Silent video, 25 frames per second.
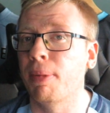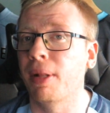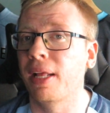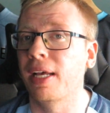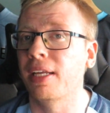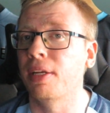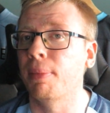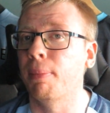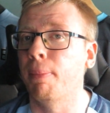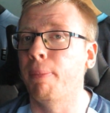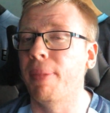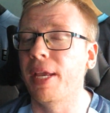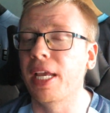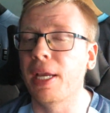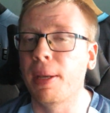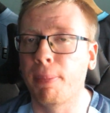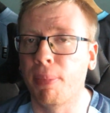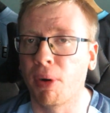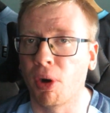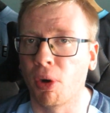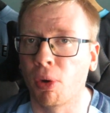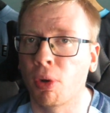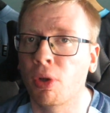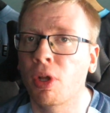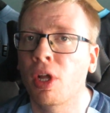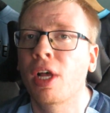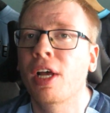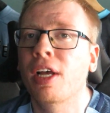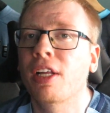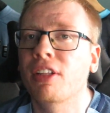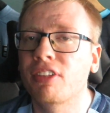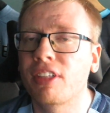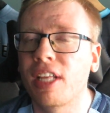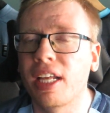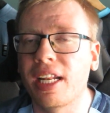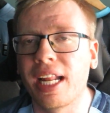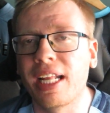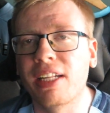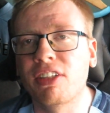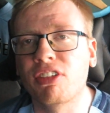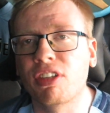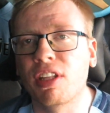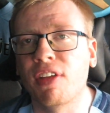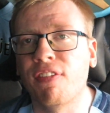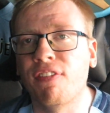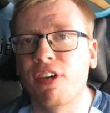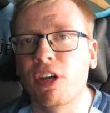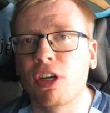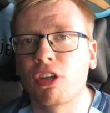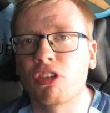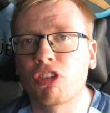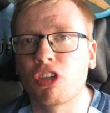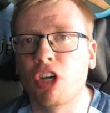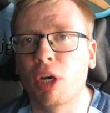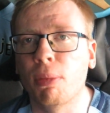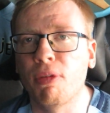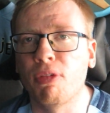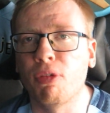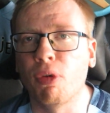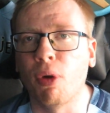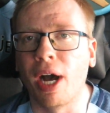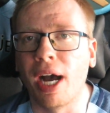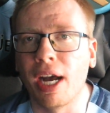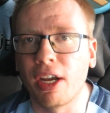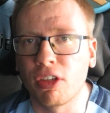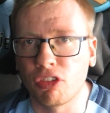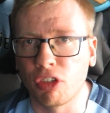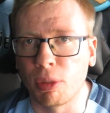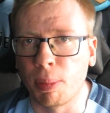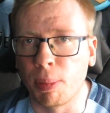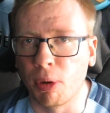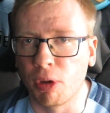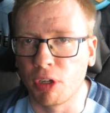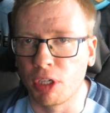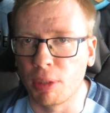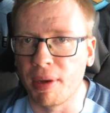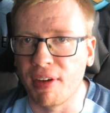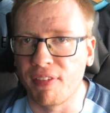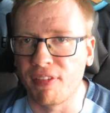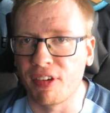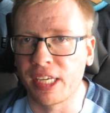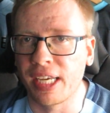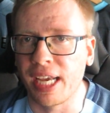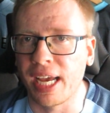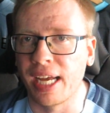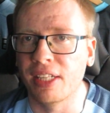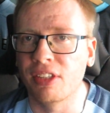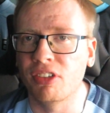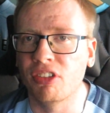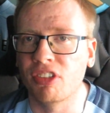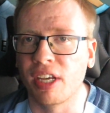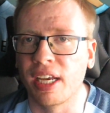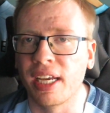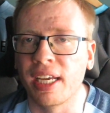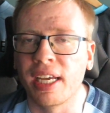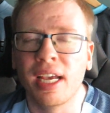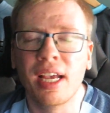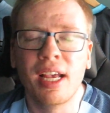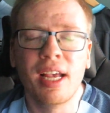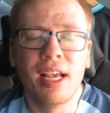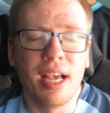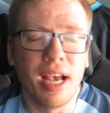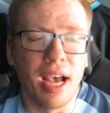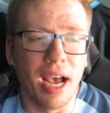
Played a big ball that led to the first goal before Hazard pulled it back for Kante